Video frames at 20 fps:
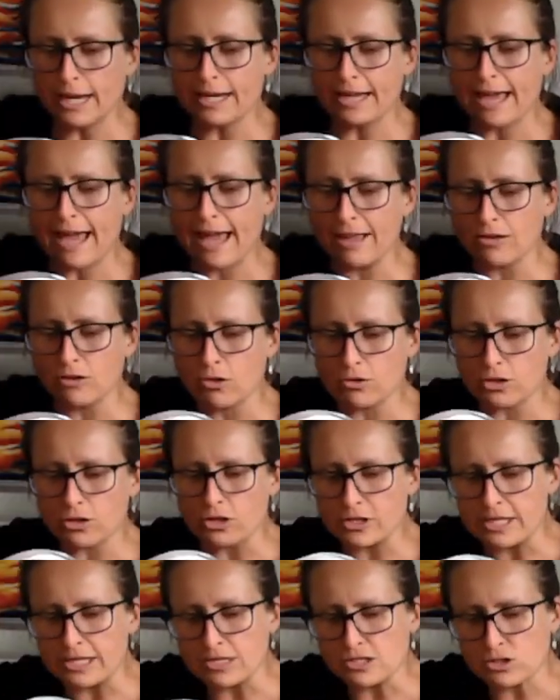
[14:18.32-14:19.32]
and how long
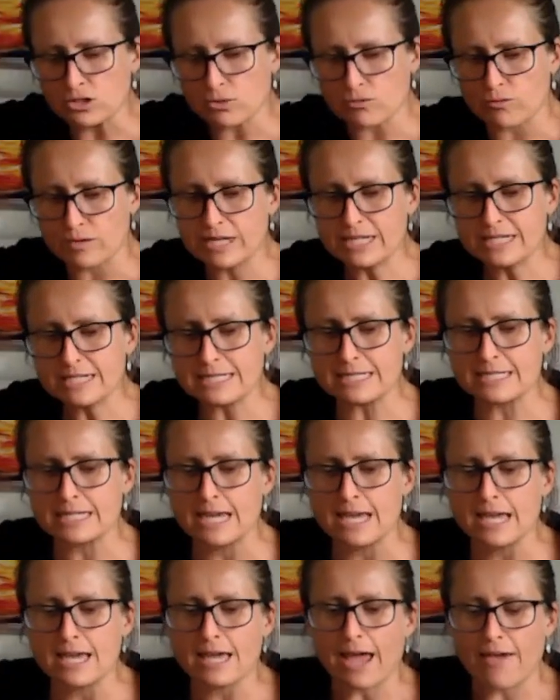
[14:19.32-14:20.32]
you need to rest
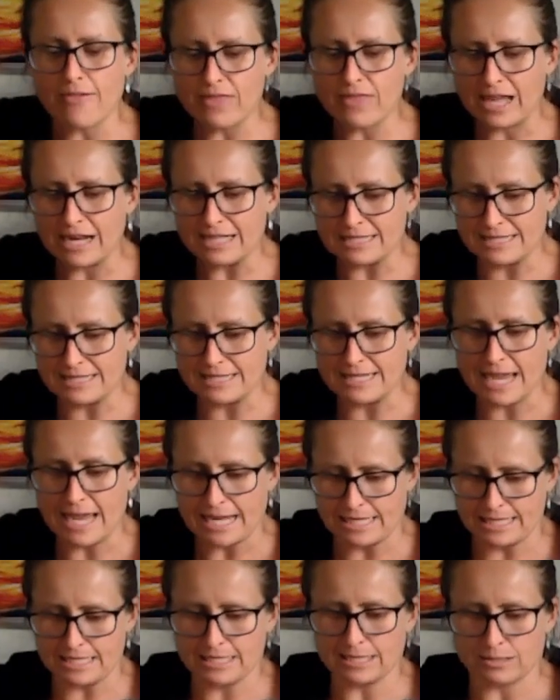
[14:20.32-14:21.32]
and that it's
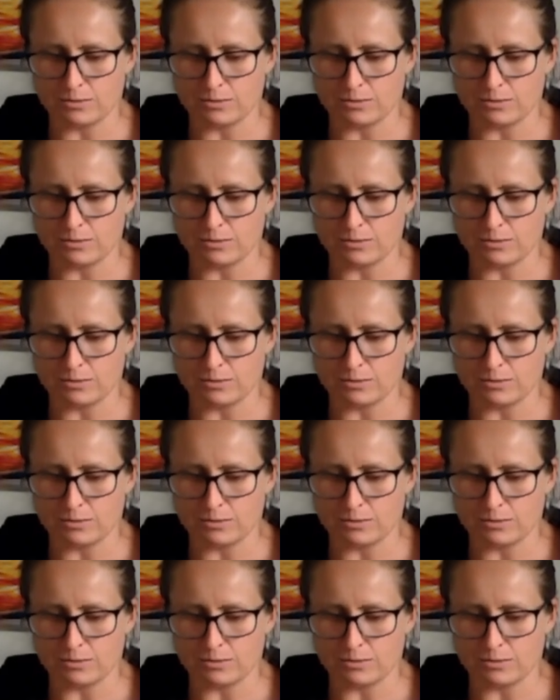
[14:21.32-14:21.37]
dead,